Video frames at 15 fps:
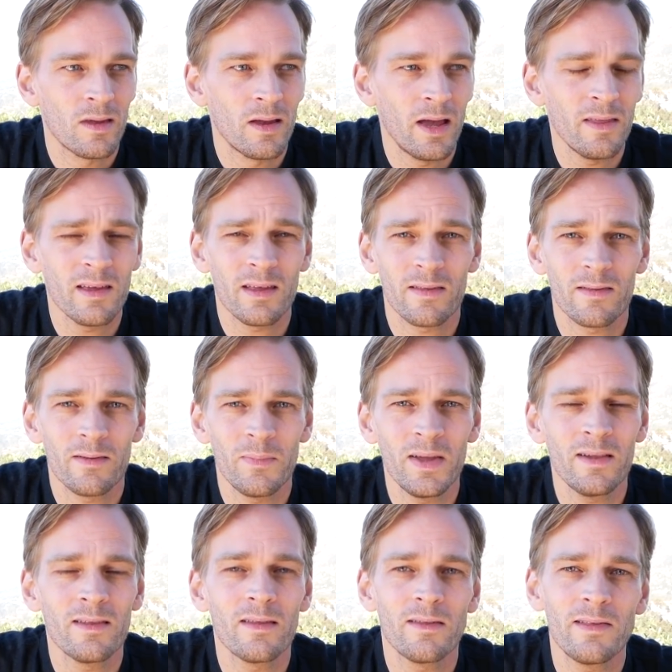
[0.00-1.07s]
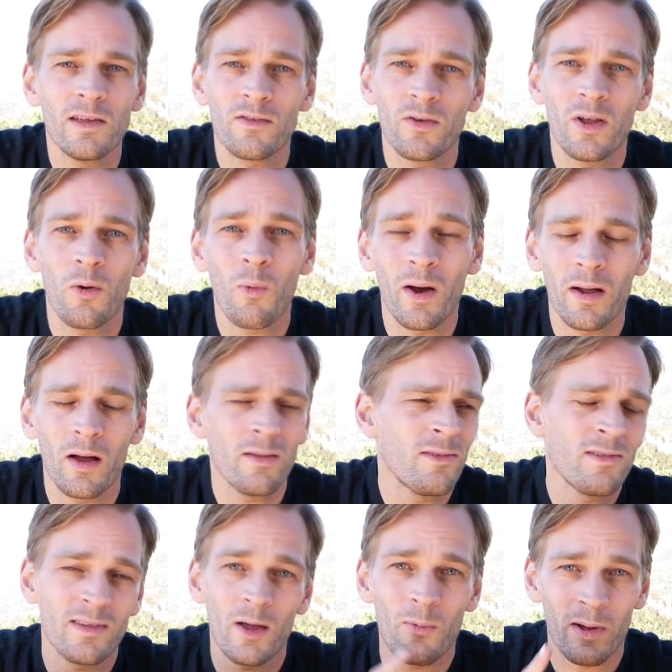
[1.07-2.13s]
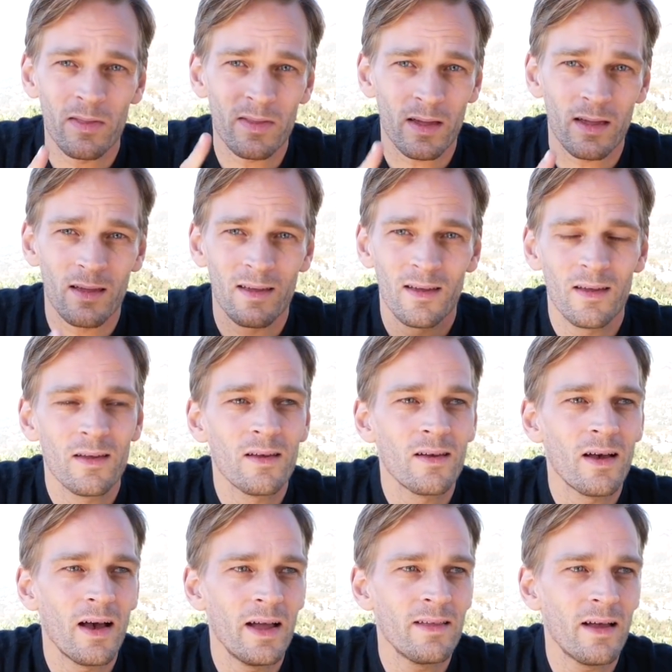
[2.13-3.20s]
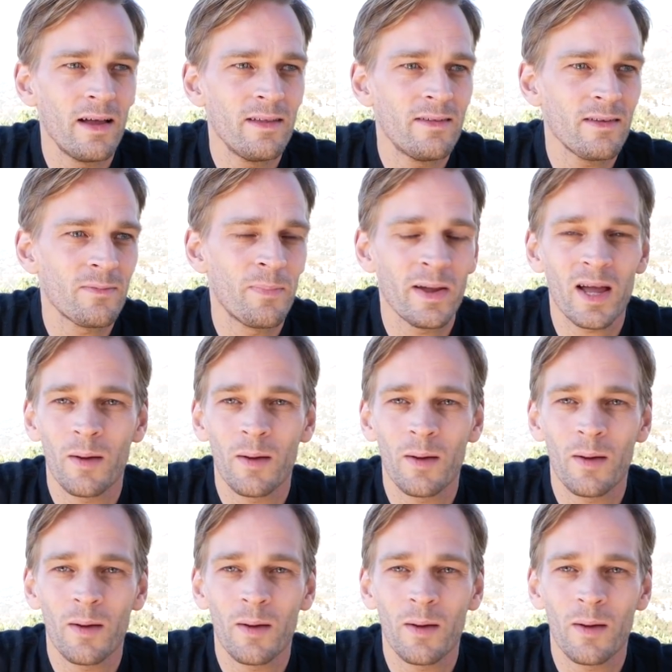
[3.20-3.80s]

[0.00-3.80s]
mean, there's only one, I'll just say one thing. I'd just pick